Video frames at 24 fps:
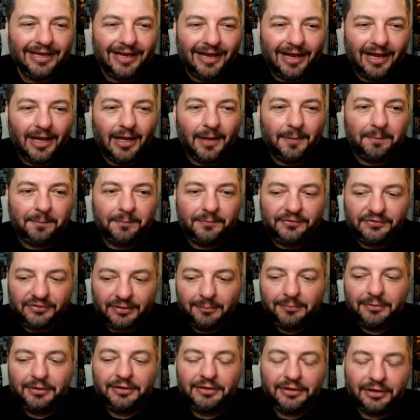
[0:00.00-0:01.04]
Um,
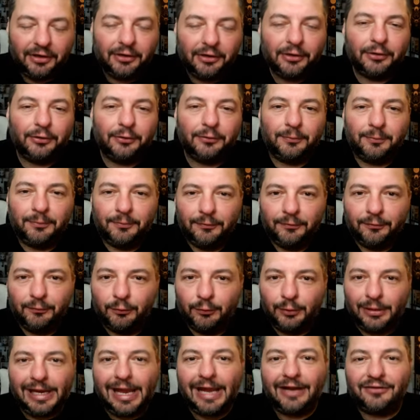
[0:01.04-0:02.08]
some of the younger
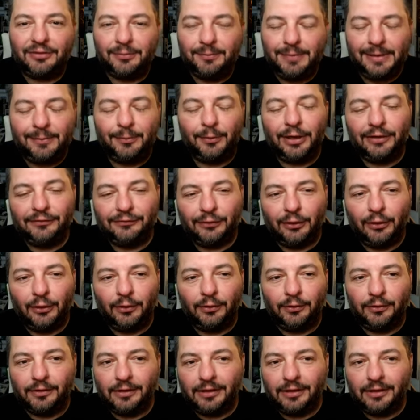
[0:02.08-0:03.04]
reaction people I saw